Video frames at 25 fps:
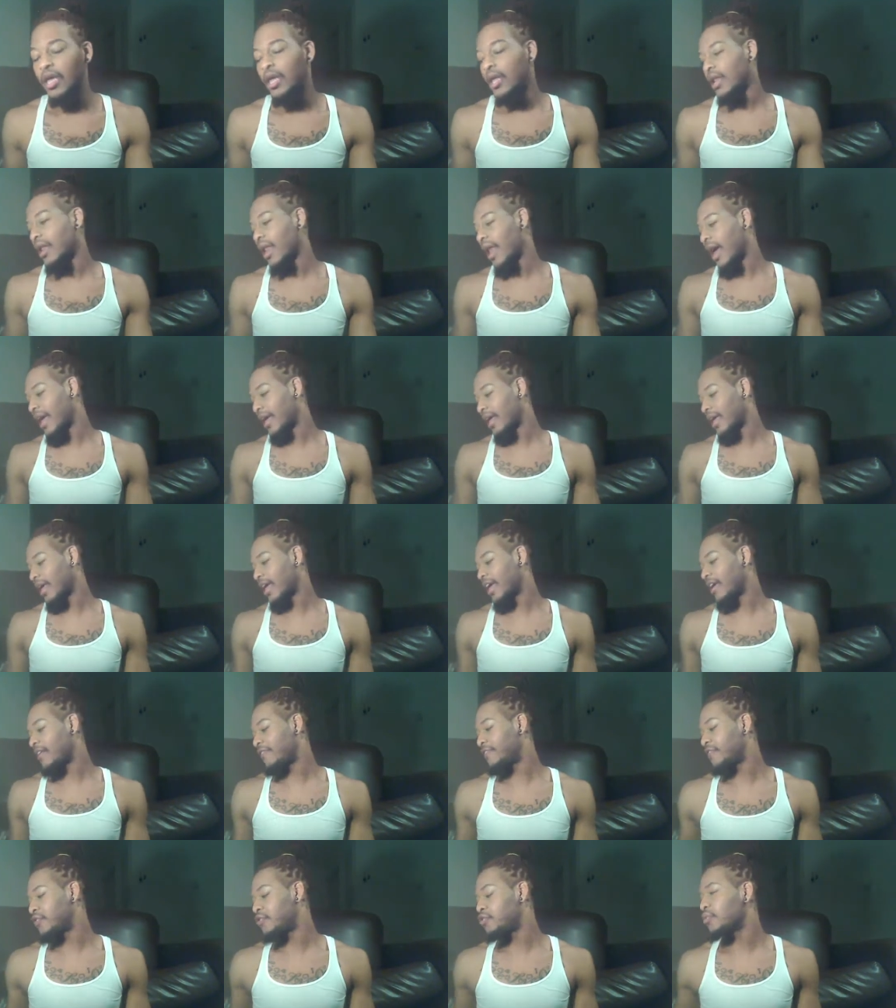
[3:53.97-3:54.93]
Like,
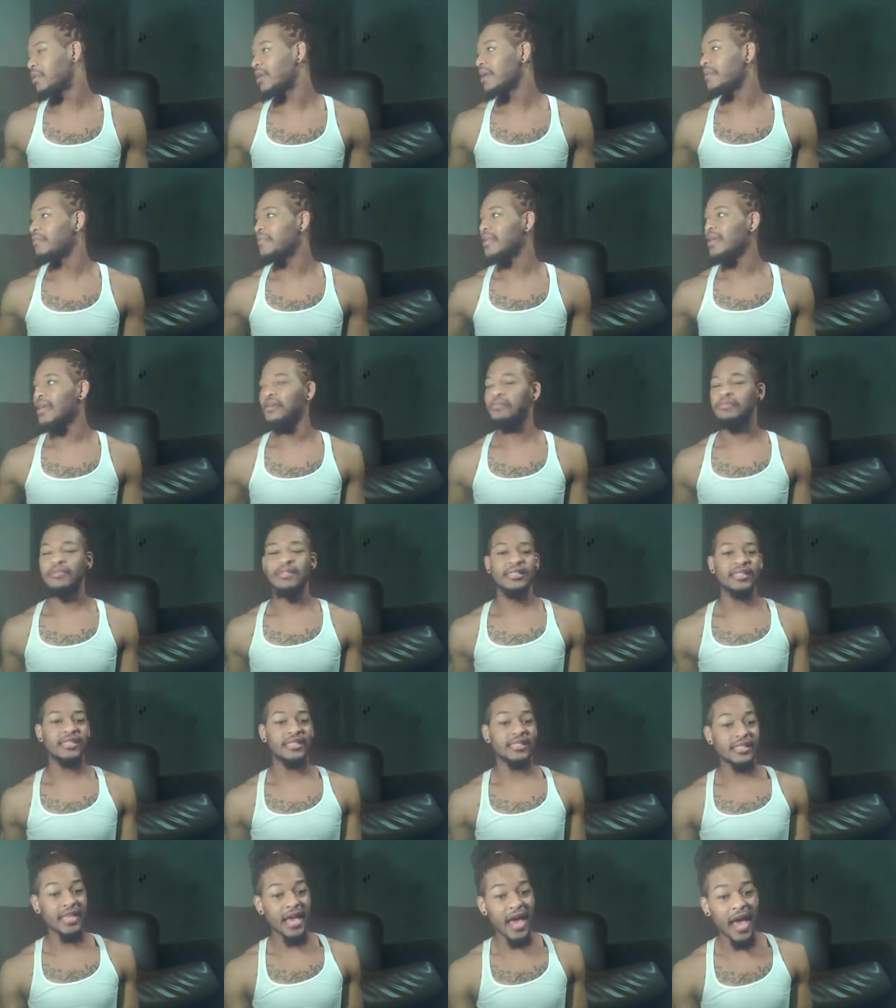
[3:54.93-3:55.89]
if you can be
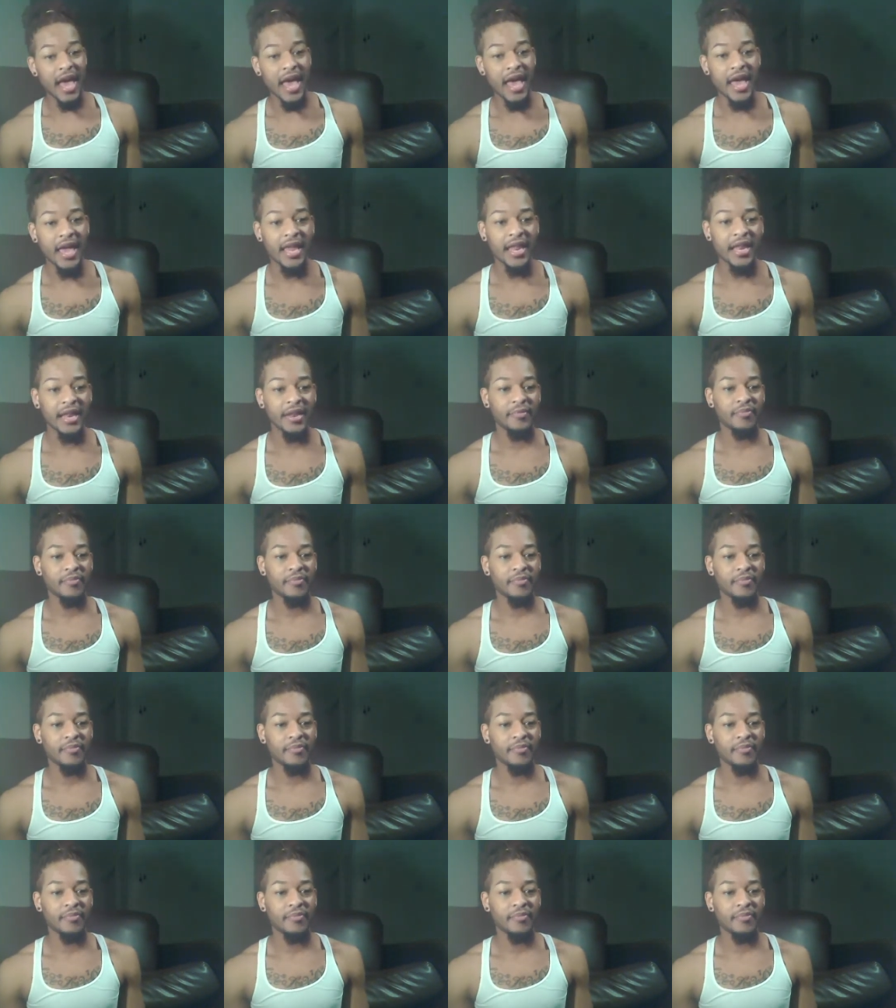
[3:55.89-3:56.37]
upset